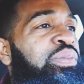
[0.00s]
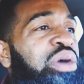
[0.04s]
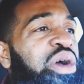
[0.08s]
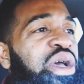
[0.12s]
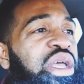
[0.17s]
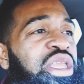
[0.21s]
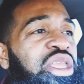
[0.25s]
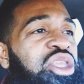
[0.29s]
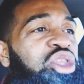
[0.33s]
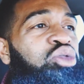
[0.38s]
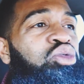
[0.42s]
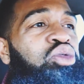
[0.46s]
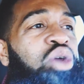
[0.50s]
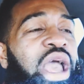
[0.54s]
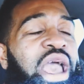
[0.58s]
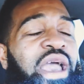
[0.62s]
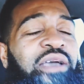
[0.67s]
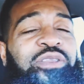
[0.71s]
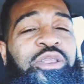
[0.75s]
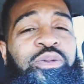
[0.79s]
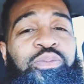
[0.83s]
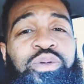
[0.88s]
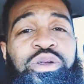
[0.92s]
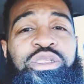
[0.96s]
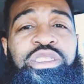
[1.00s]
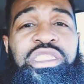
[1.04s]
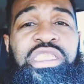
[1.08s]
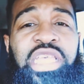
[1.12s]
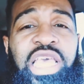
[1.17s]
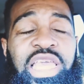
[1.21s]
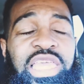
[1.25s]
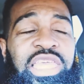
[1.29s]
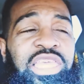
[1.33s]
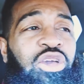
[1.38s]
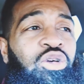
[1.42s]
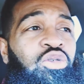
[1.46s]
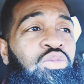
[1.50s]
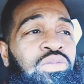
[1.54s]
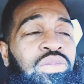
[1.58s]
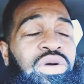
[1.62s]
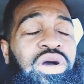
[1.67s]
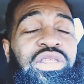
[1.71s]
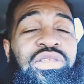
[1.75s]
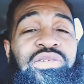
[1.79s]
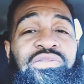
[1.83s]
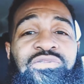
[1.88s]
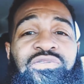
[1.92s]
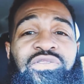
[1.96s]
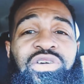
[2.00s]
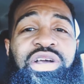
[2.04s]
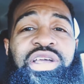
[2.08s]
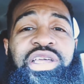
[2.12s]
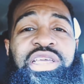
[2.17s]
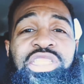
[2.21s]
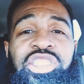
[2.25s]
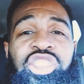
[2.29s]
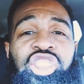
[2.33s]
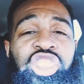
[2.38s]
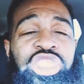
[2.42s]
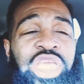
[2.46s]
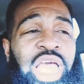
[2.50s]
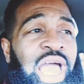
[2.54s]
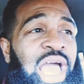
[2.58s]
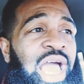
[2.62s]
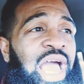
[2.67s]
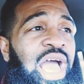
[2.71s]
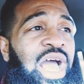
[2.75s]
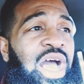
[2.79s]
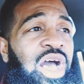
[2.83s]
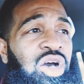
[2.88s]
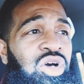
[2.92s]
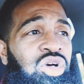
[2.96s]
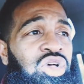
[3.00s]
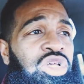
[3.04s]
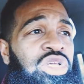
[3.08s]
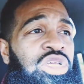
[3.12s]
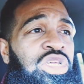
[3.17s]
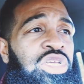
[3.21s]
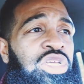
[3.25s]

But you have to protect your motherfucking child.